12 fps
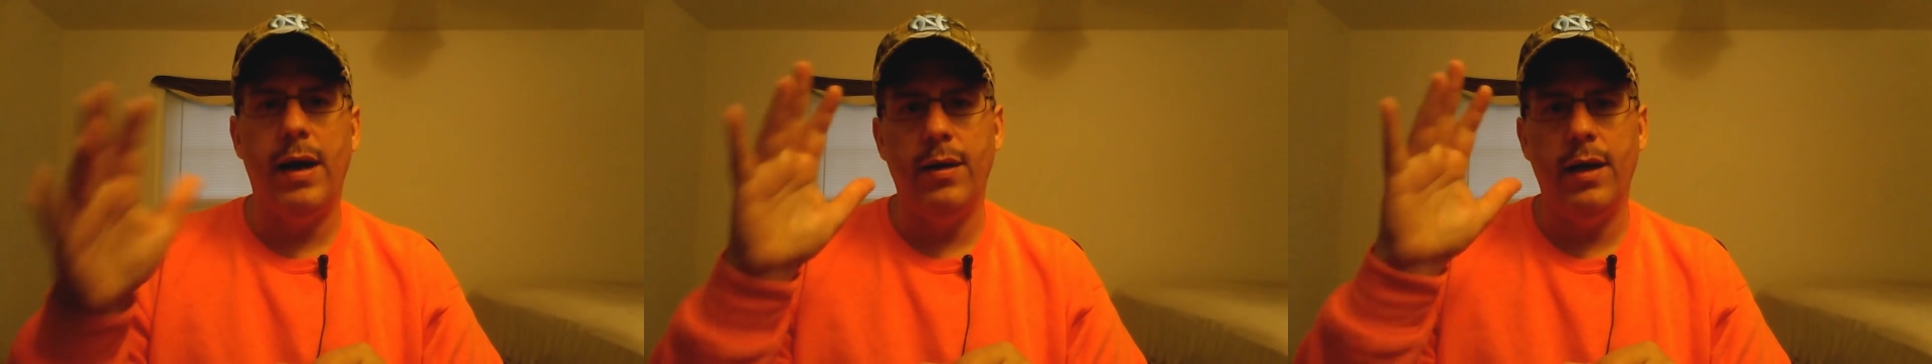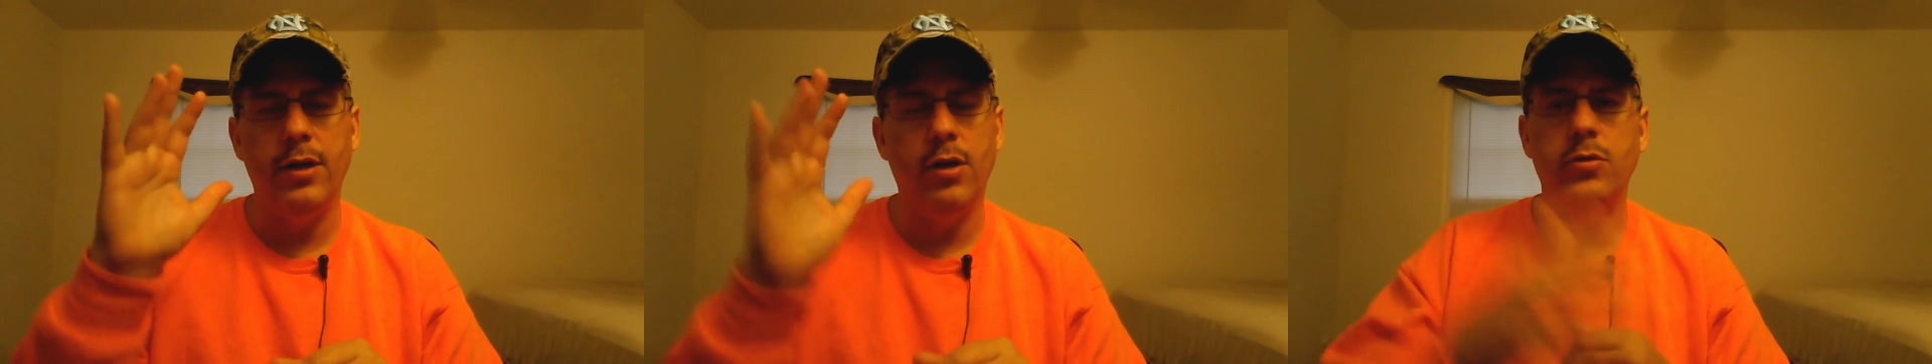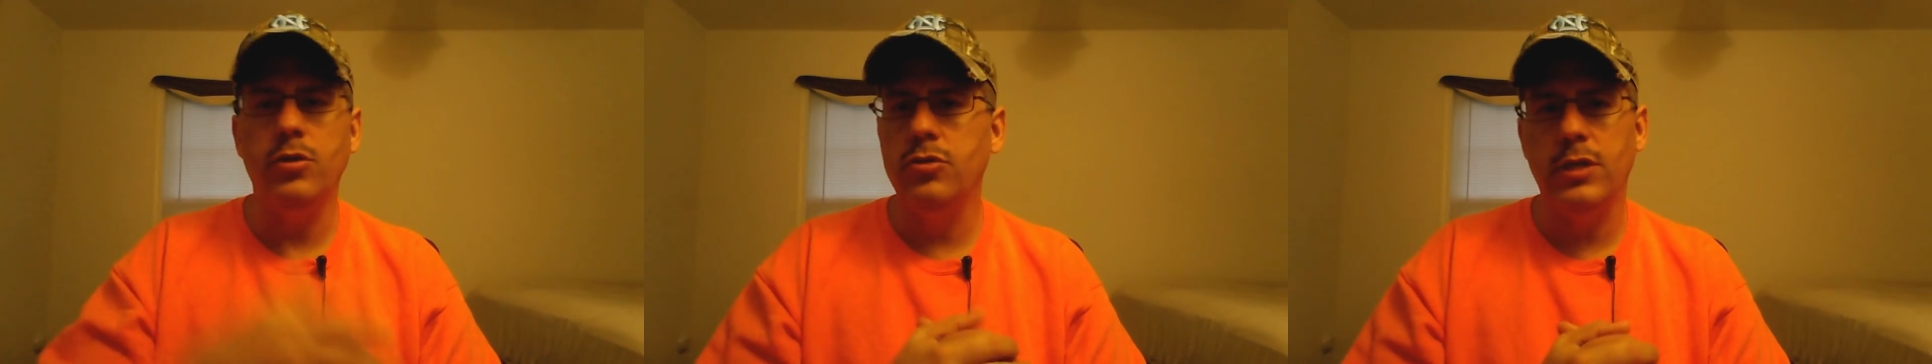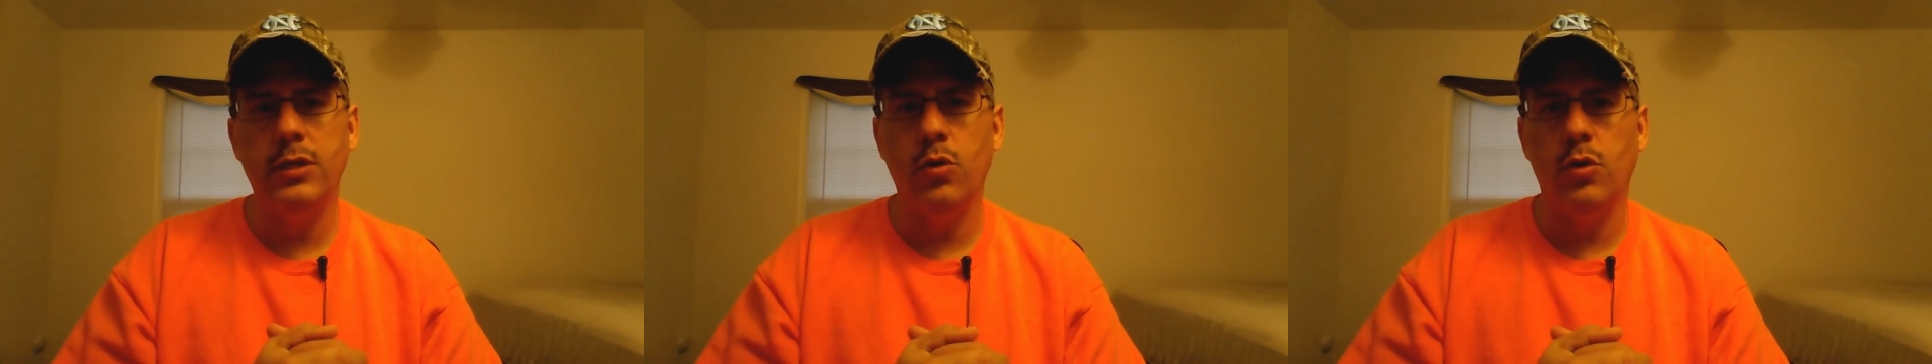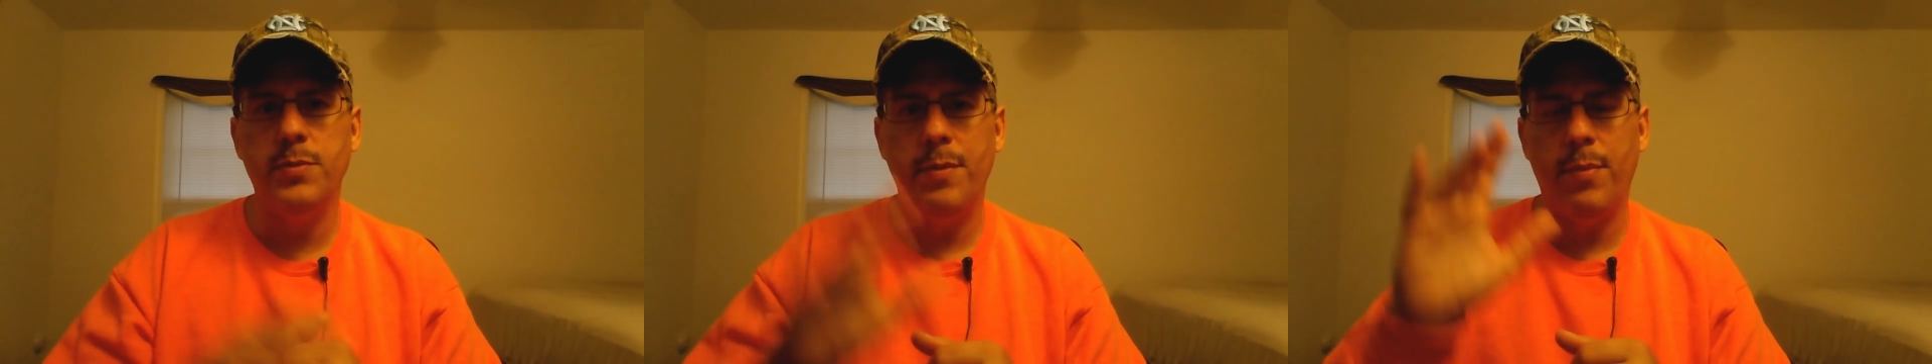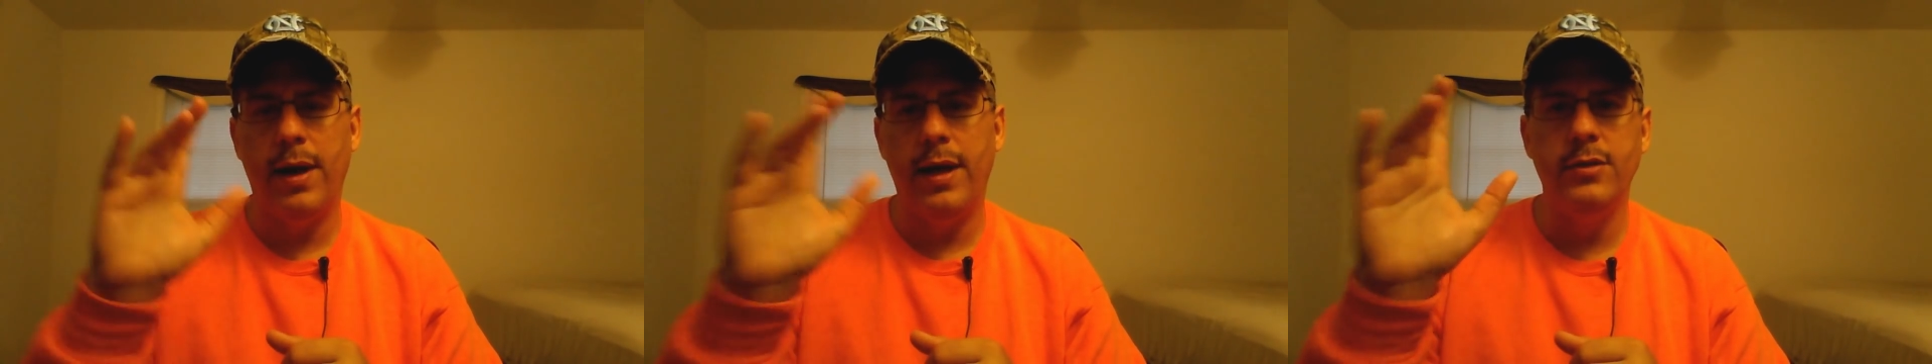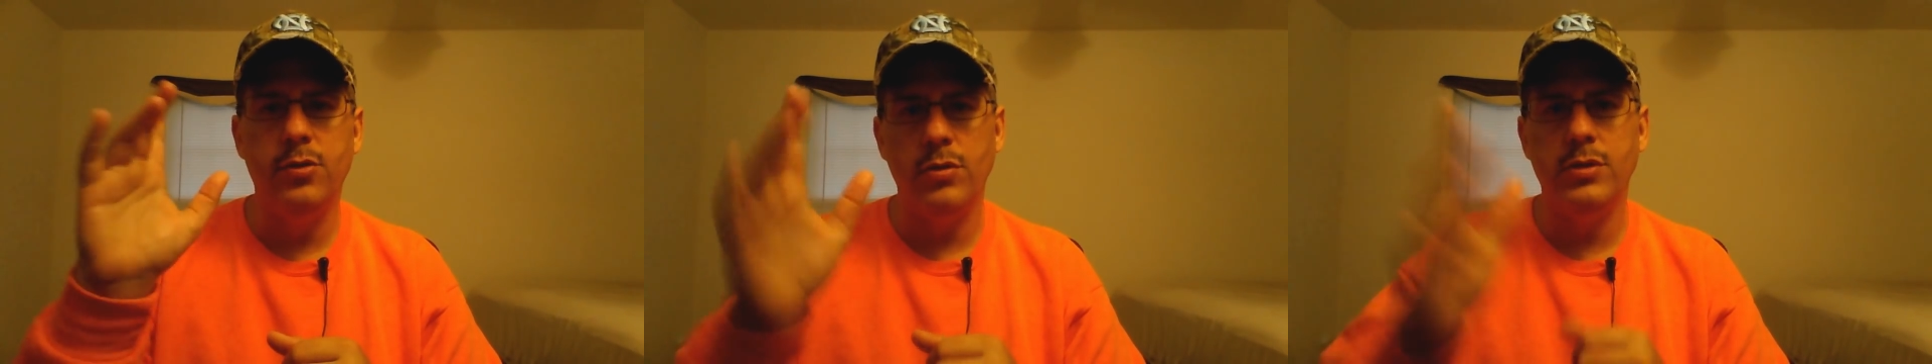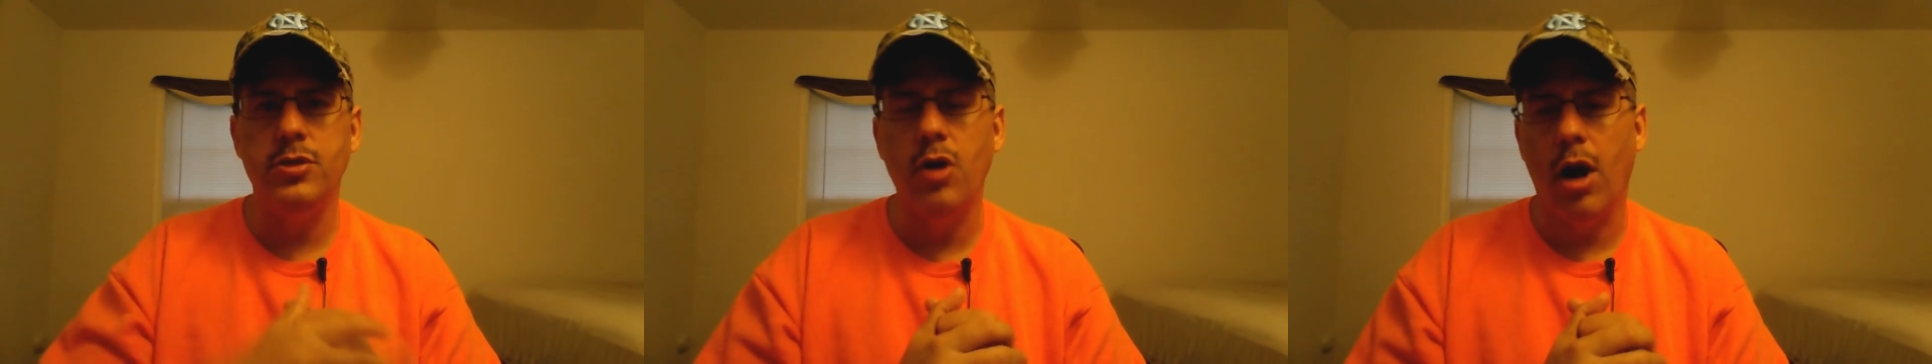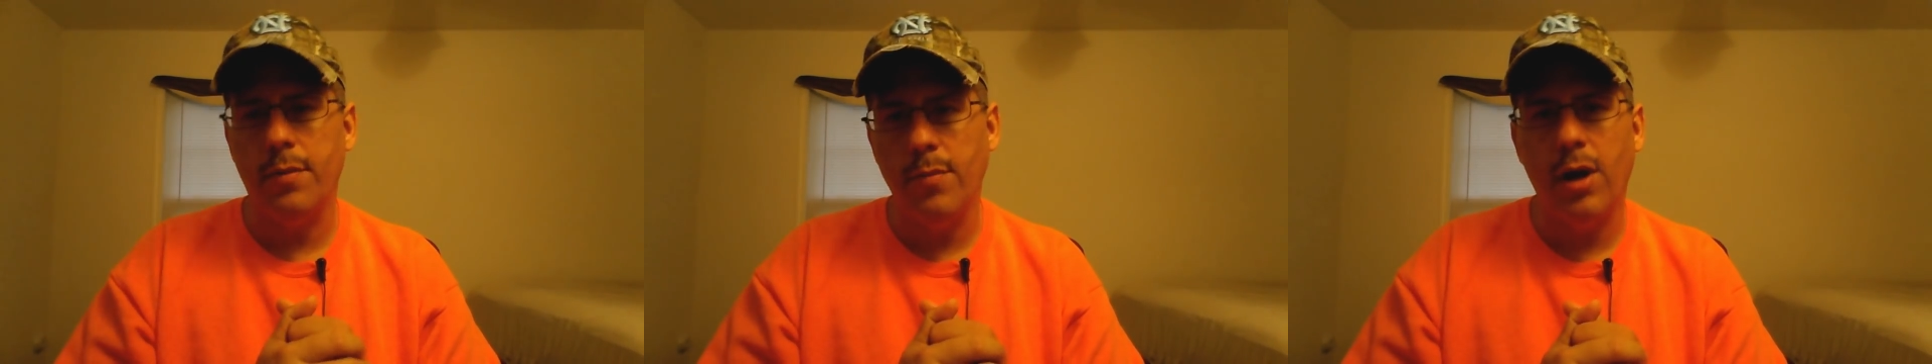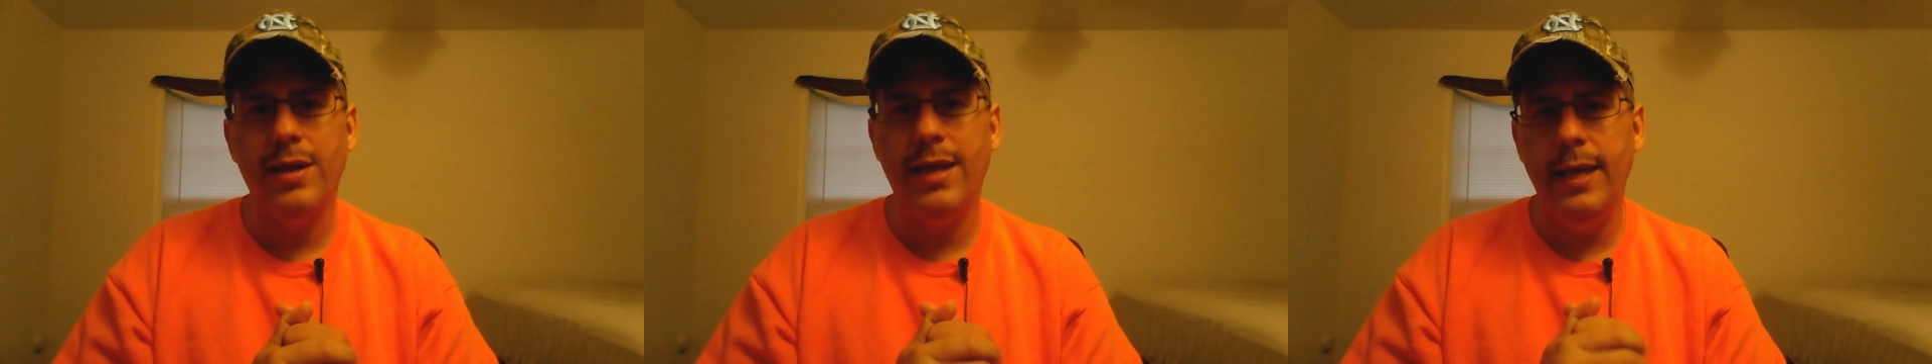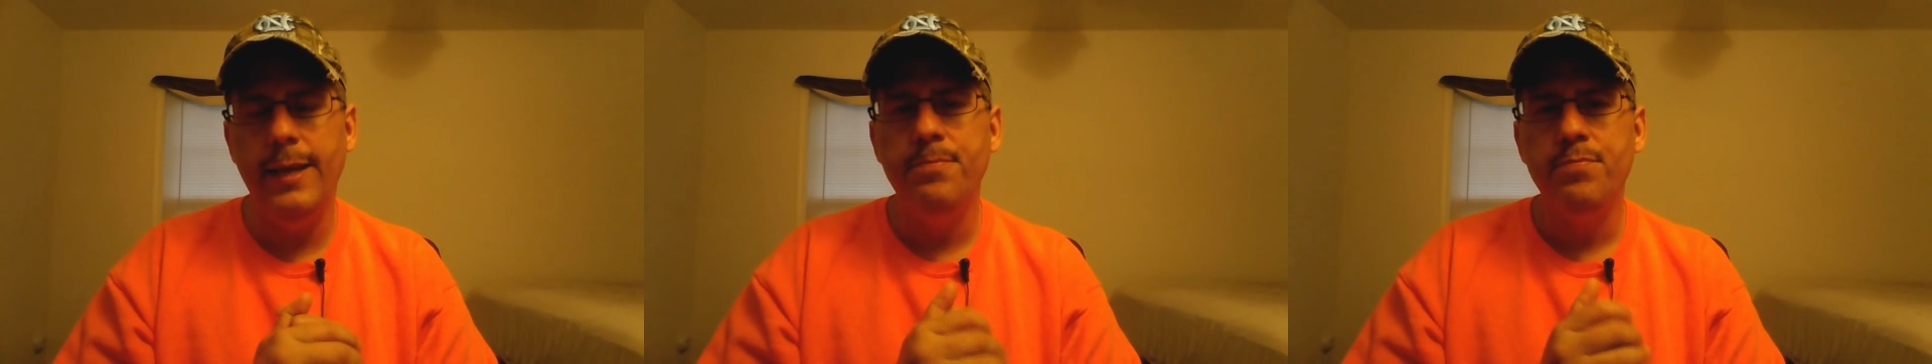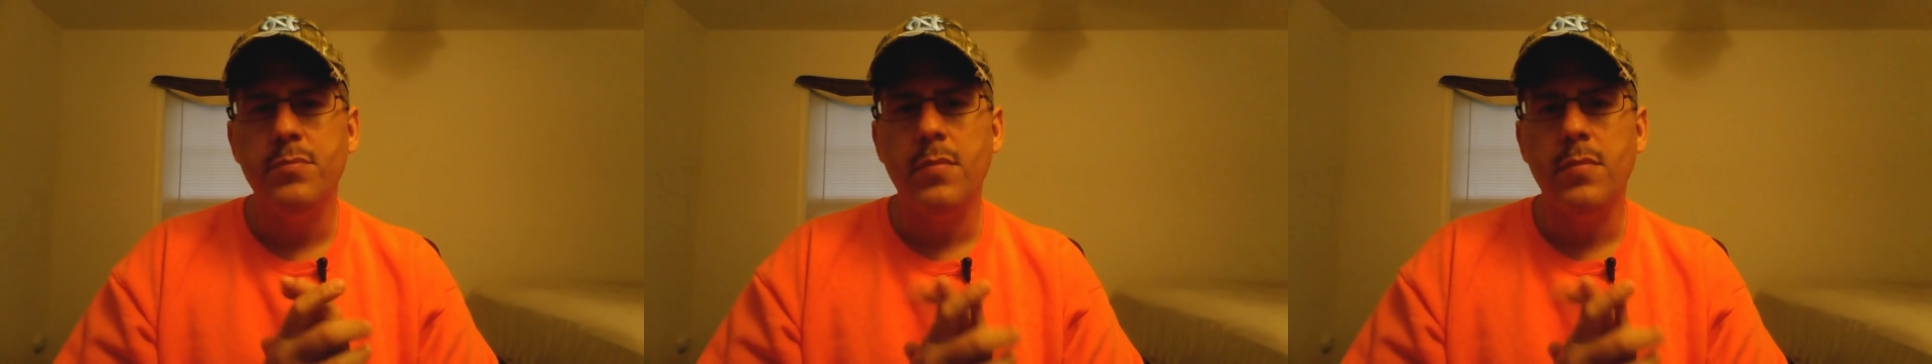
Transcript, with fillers: I, I don't usually endorse people. I endorse Doc Marquis